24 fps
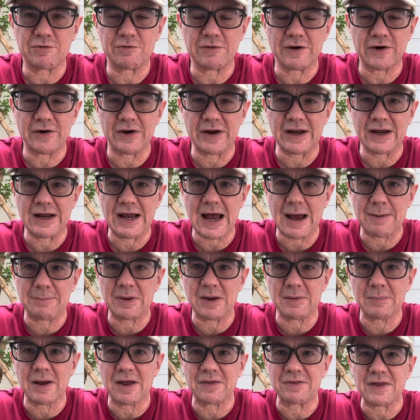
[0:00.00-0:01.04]
very happy
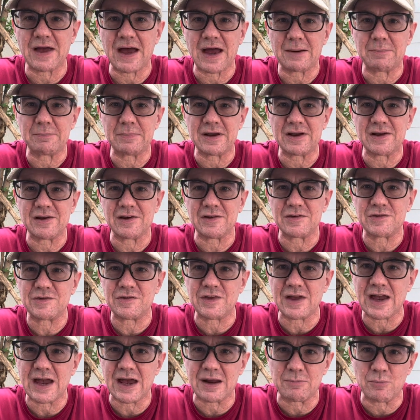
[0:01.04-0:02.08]
about that because
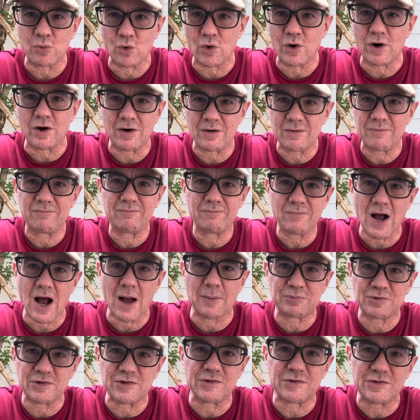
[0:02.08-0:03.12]
they had more
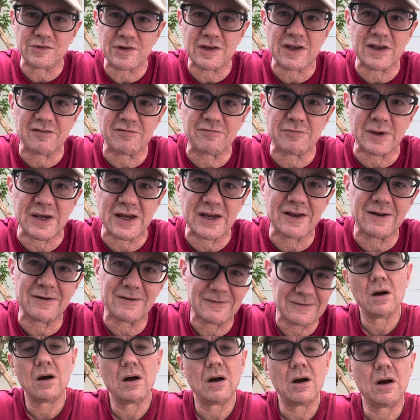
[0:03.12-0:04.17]
options to give me.
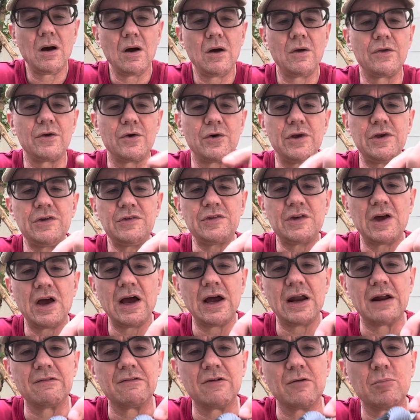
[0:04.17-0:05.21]
Oh, there is
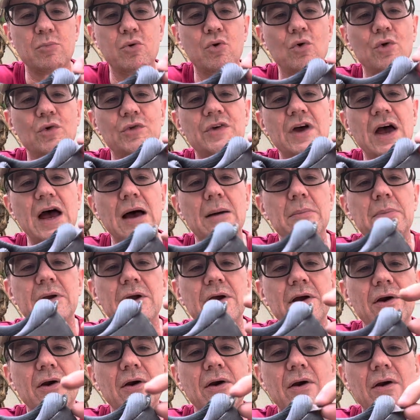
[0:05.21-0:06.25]
kind of a pull tab
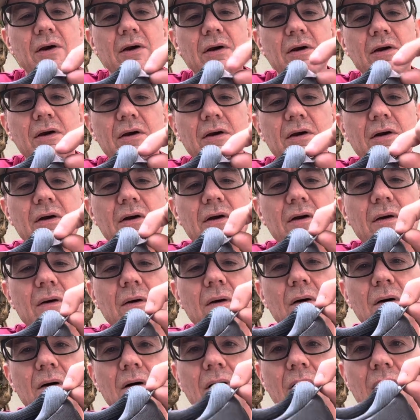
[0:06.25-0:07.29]
here.
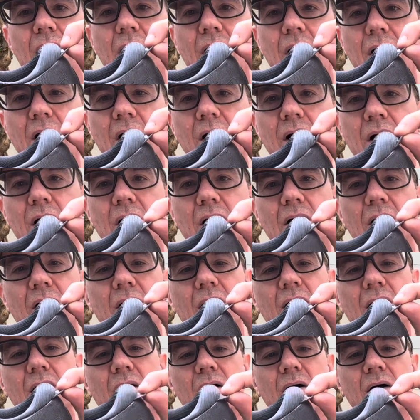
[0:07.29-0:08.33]
Huh.
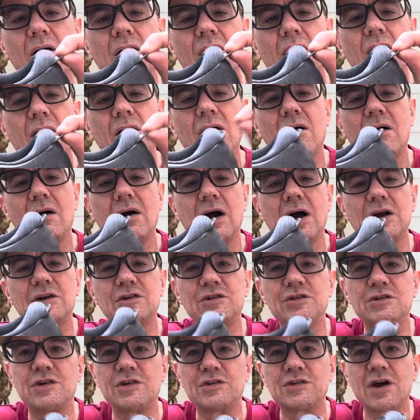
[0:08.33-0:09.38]
I
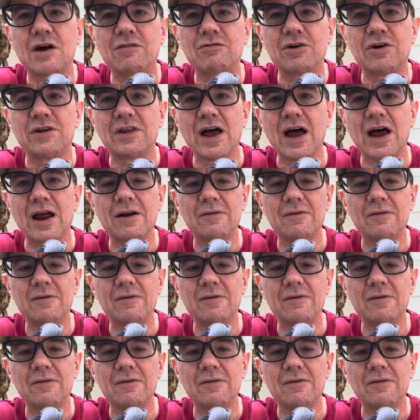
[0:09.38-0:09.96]
just discovered that.